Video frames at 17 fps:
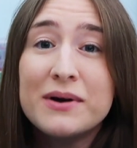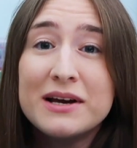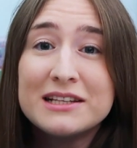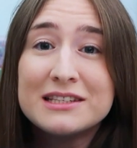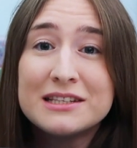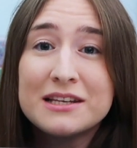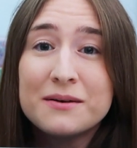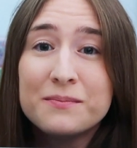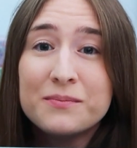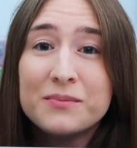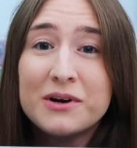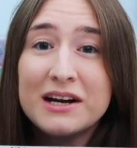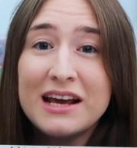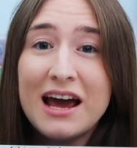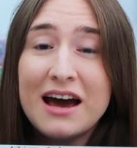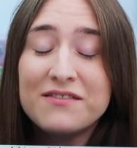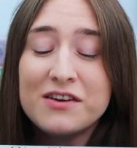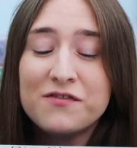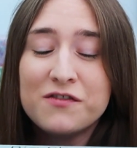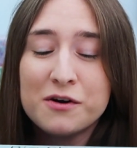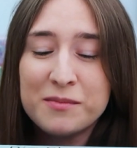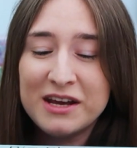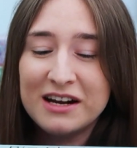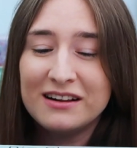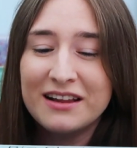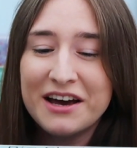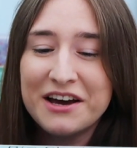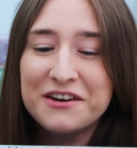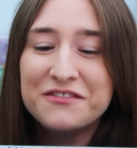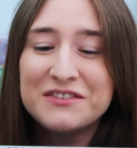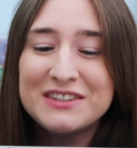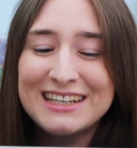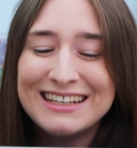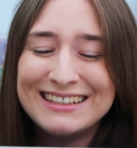it's pretty heavy for me to
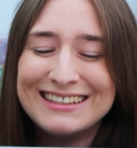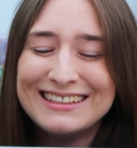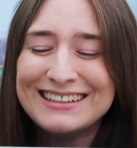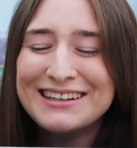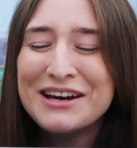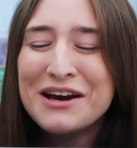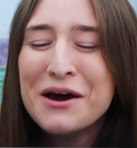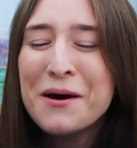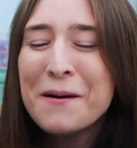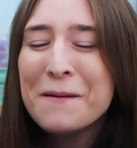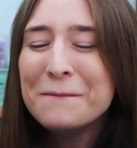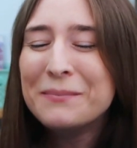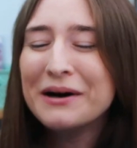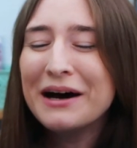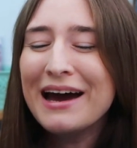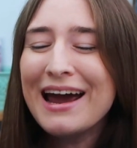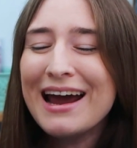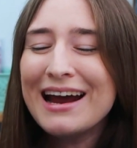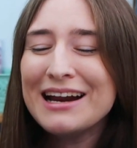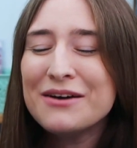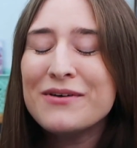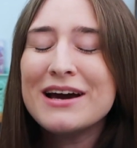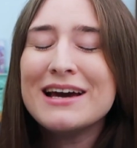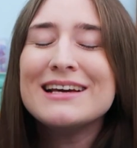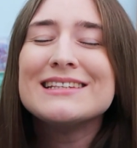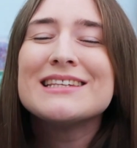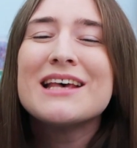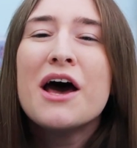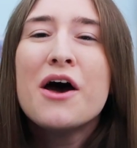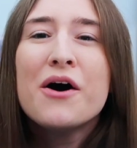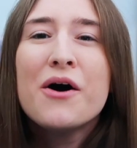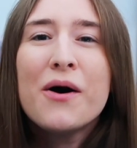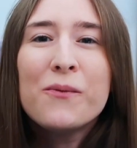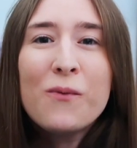lift. But anyways,
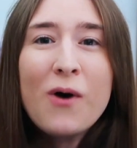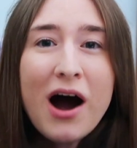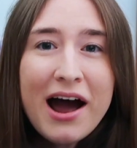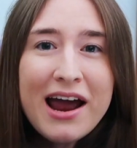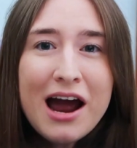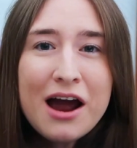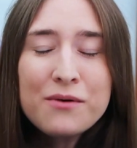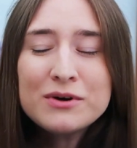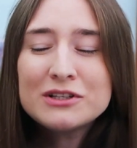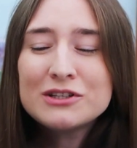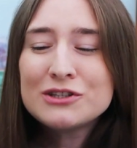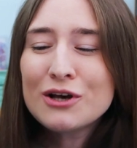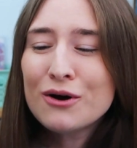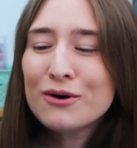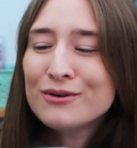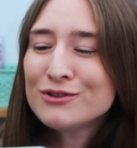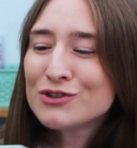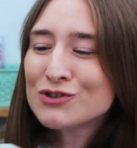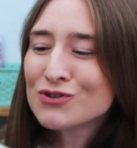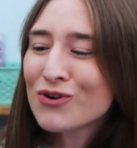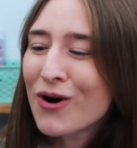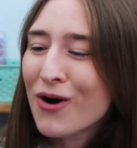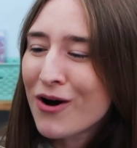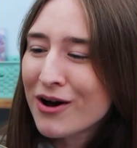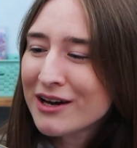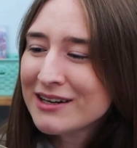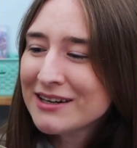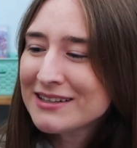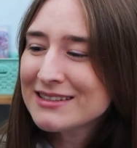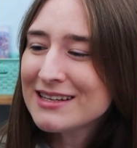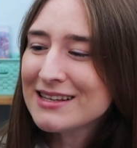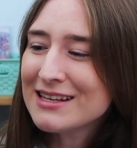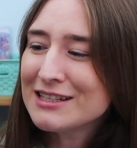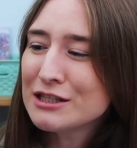why I was so drawn
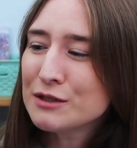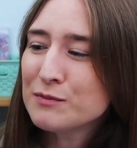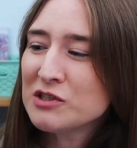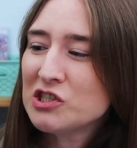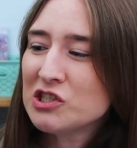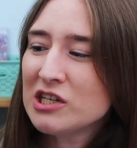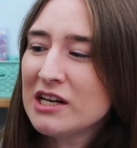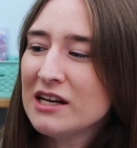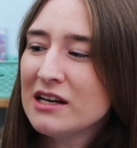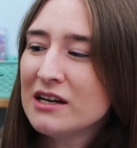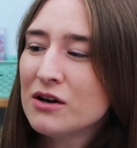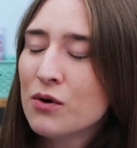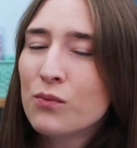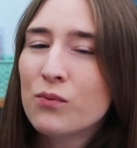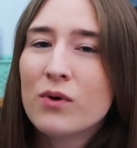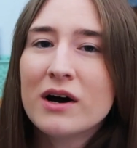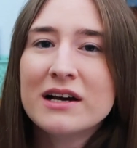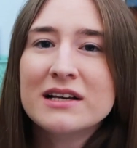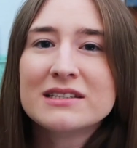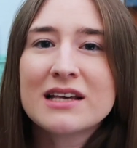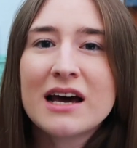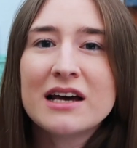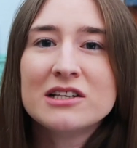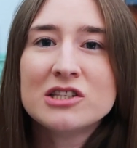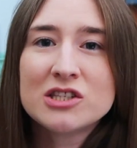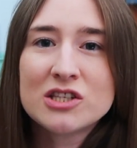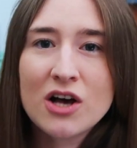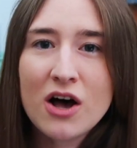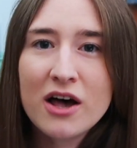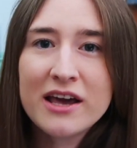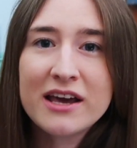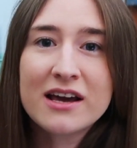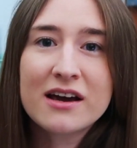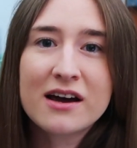to this machine was I
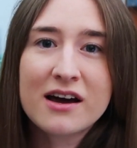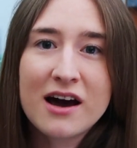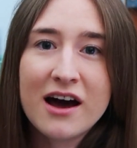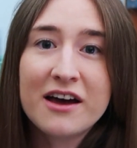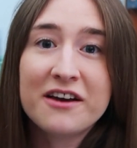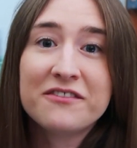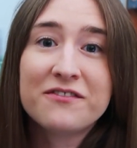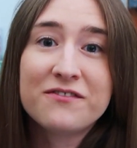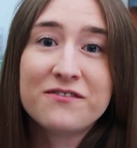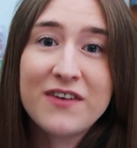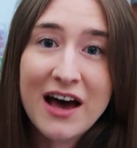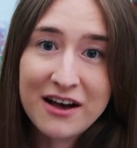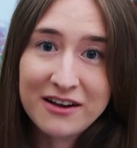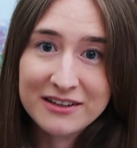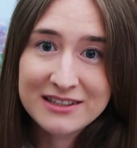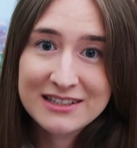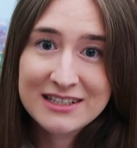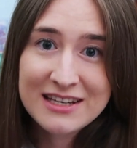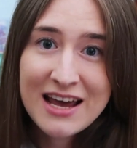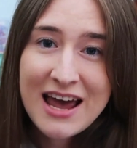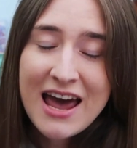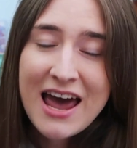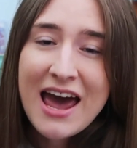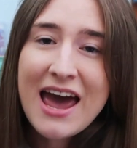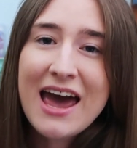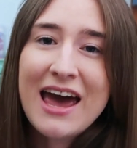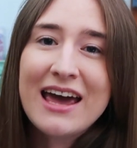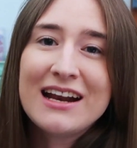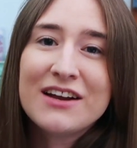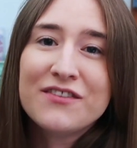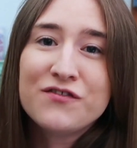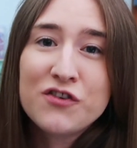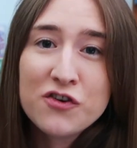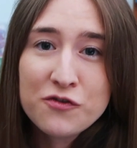saw it could cut felt. And
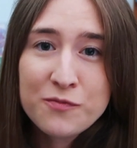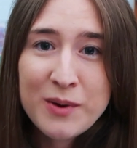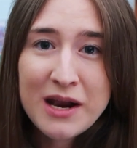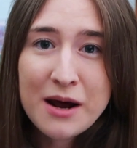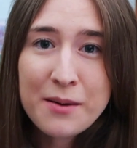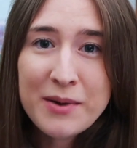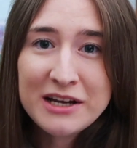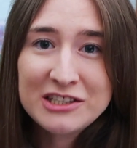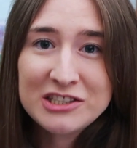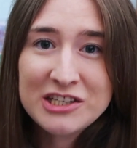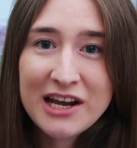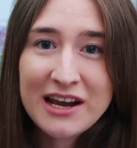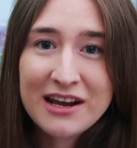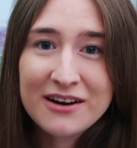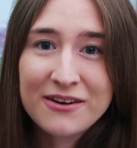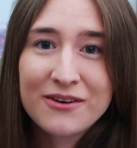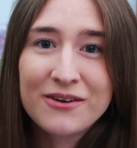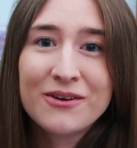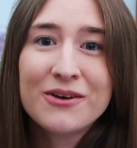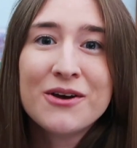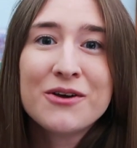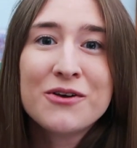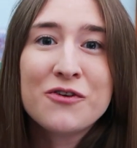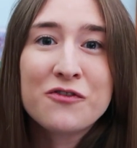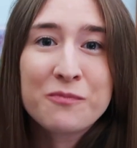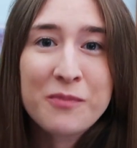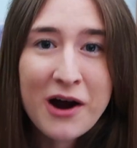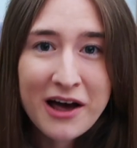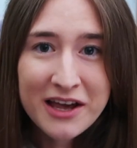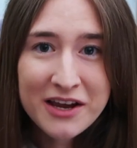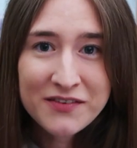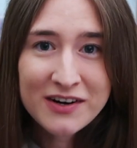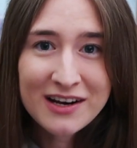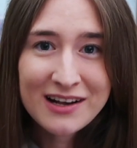if you've been on my channel, you've
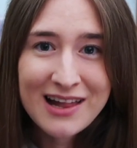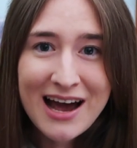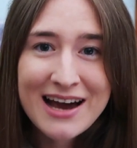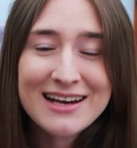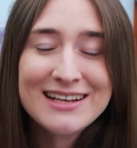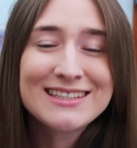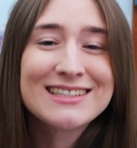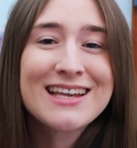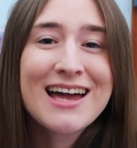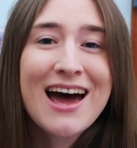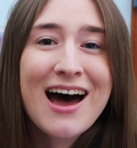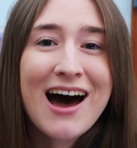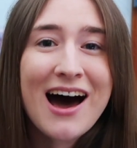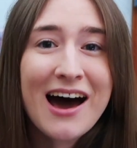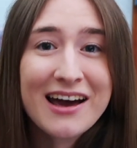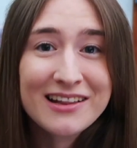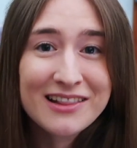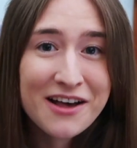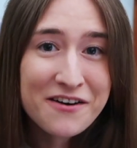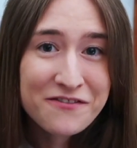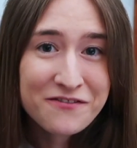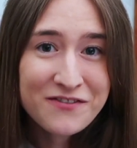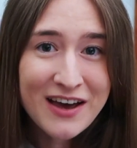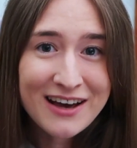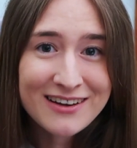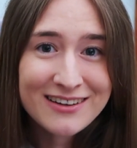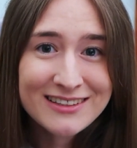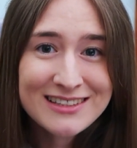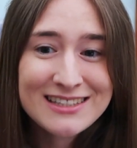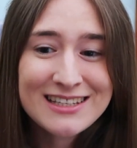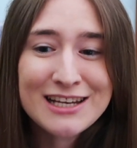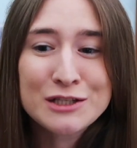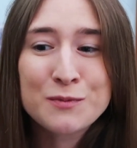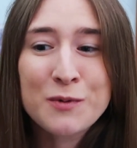probably realized I love
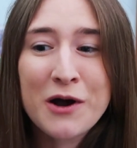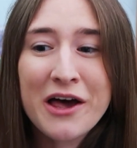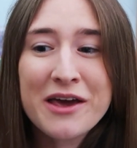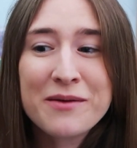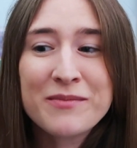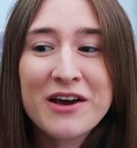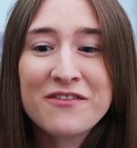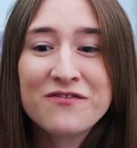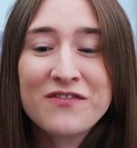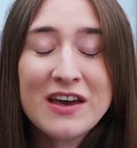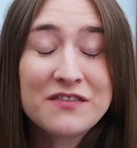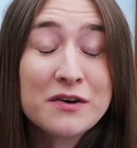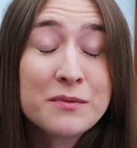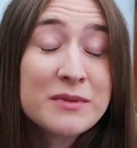felt. It's probably my favorite